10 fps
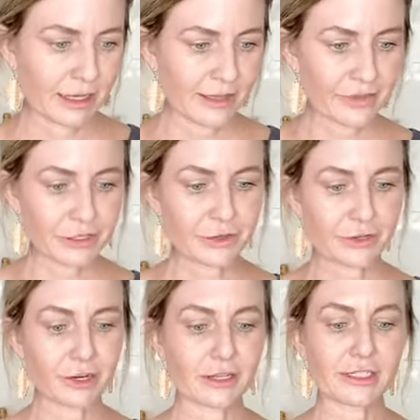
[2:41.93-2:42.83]
And then you
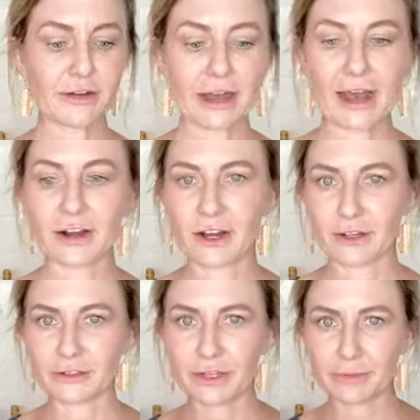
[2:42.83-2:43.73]
could also add
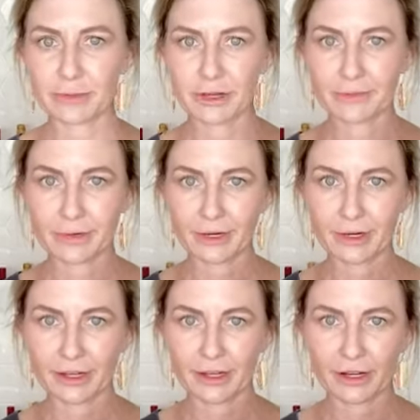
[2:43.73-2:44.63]
on a lip
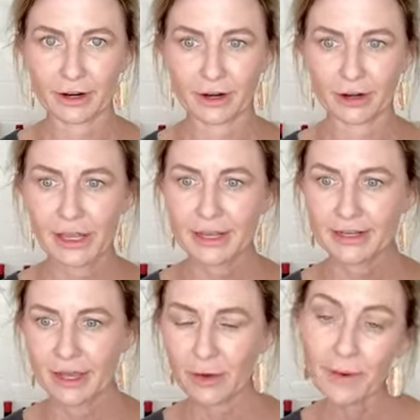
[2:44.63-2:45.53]
plumper and our
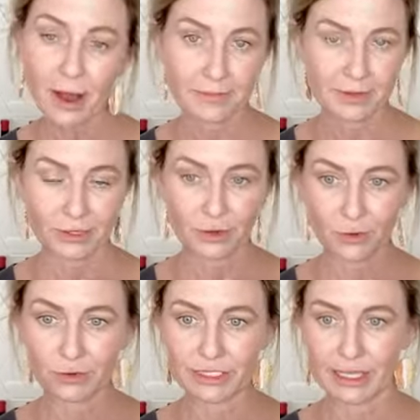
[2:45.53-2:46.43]
nail pop and
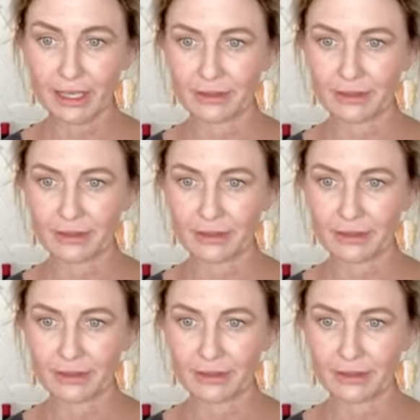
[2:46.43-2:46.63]
Goldie.